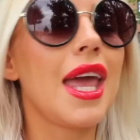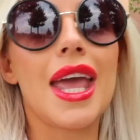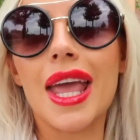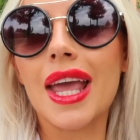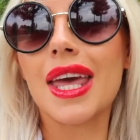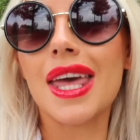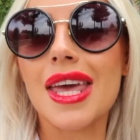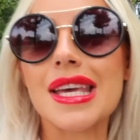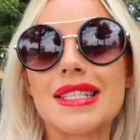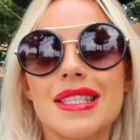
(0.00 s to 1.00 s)
It
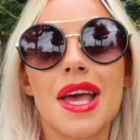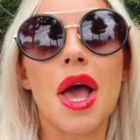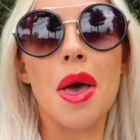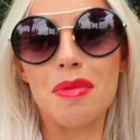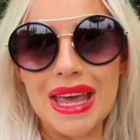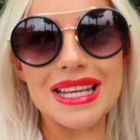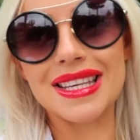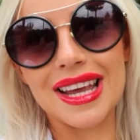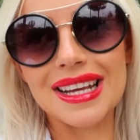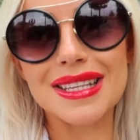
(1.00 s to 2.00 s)
is
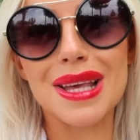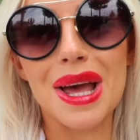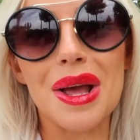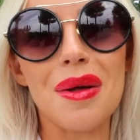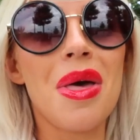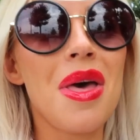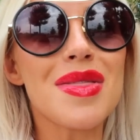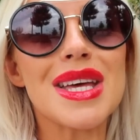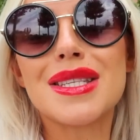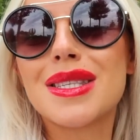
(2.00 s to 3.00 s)
amazing. So
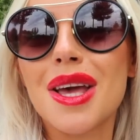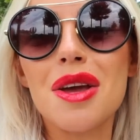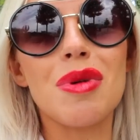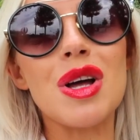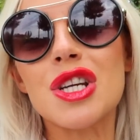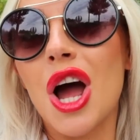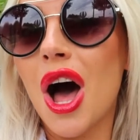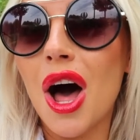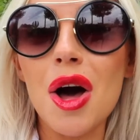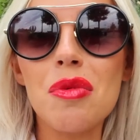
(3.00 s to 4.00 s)
there's so much
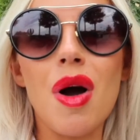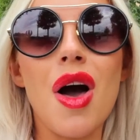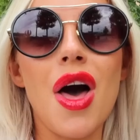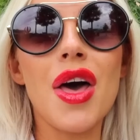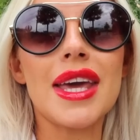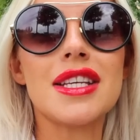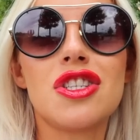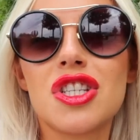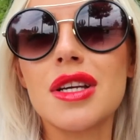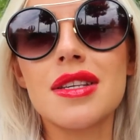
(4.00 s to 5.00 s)
artwork.
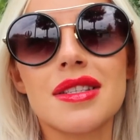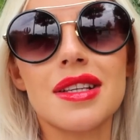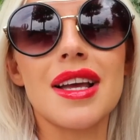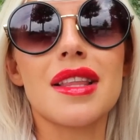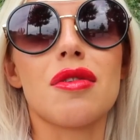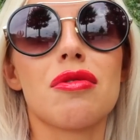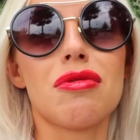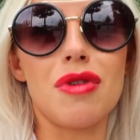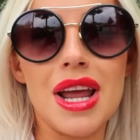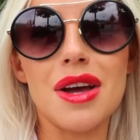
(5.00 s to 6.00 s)
It's just like the
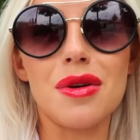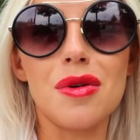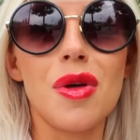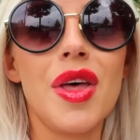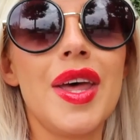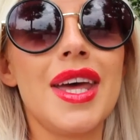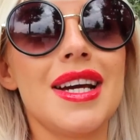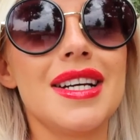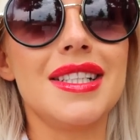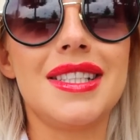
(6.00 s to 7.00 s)
real
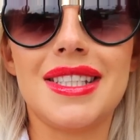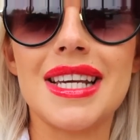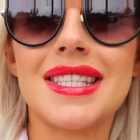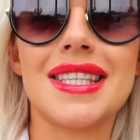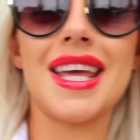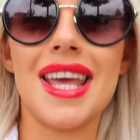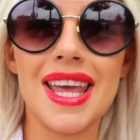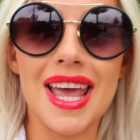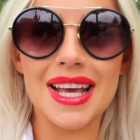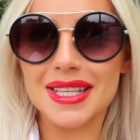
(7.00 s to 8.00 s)

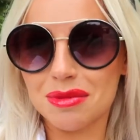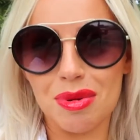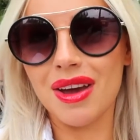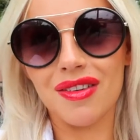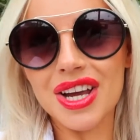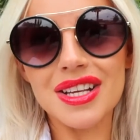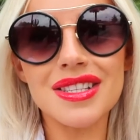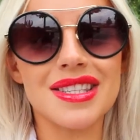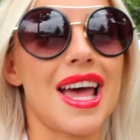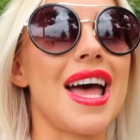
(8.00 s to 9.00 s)
Disney
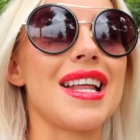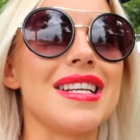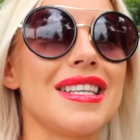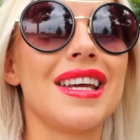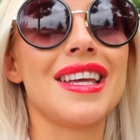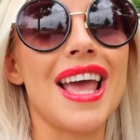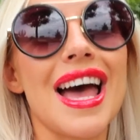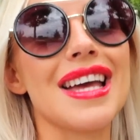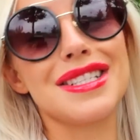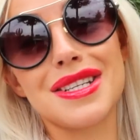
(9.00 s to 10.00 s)
experience, and
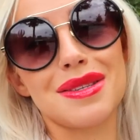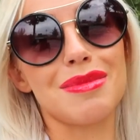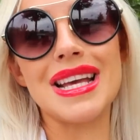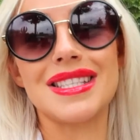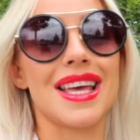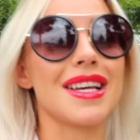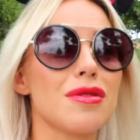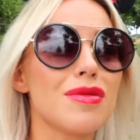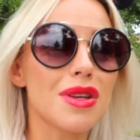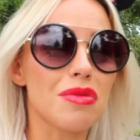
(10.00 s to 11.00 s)
yeah, it's just amazing. It's
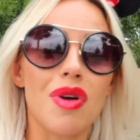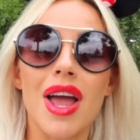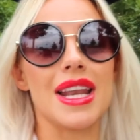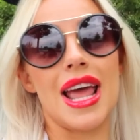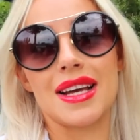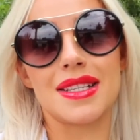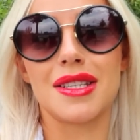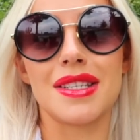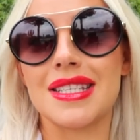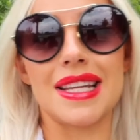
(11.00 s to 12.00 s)
also right next
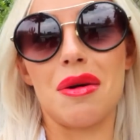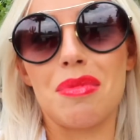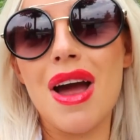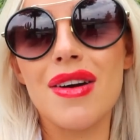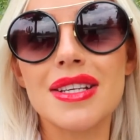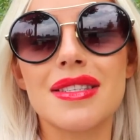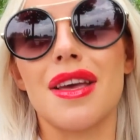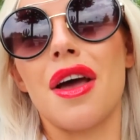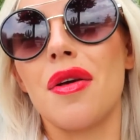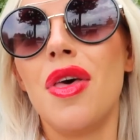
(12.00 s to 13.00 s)
to Disneyland Paris,
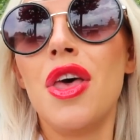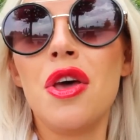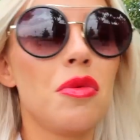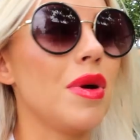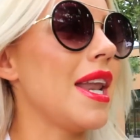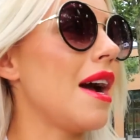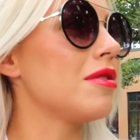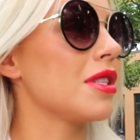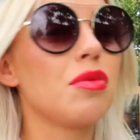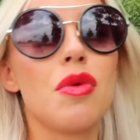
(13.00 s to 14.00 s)
so we're now
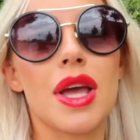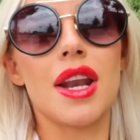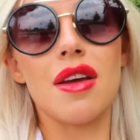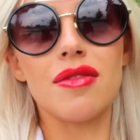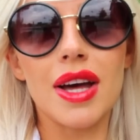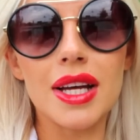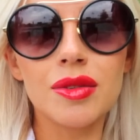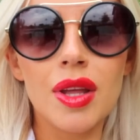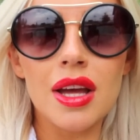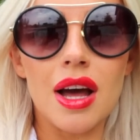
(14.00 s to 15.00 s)
just walking over.
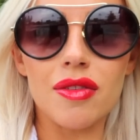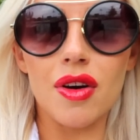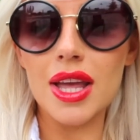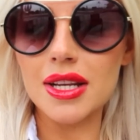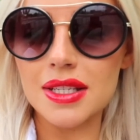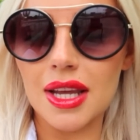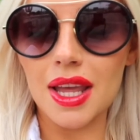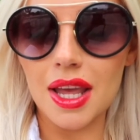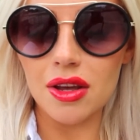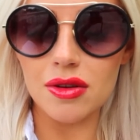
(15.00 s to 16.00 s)
I've got
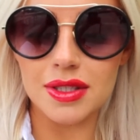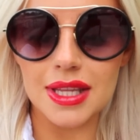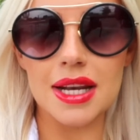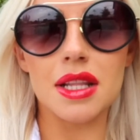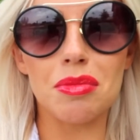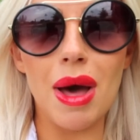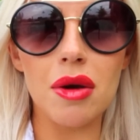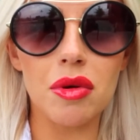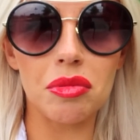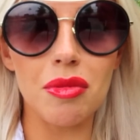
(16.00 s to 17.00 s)
Indy, who stayed at the
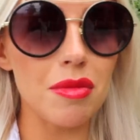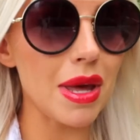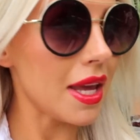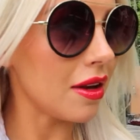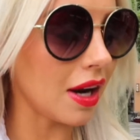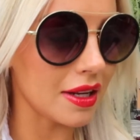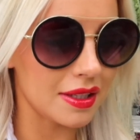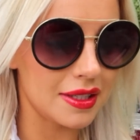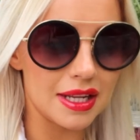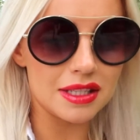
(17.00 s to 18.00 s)
back with Mummy. You like
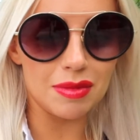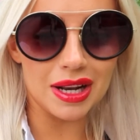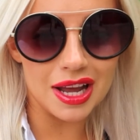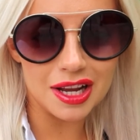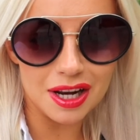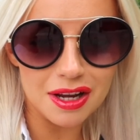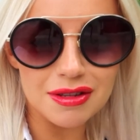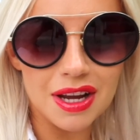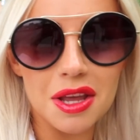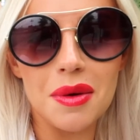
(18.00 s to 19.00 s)
to stick to me like glue,
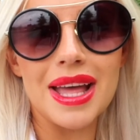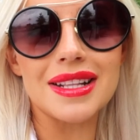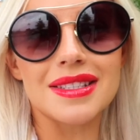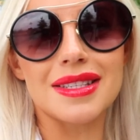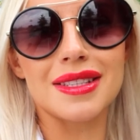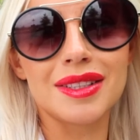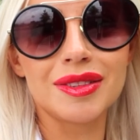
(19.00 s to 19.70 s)
don't you, Inns?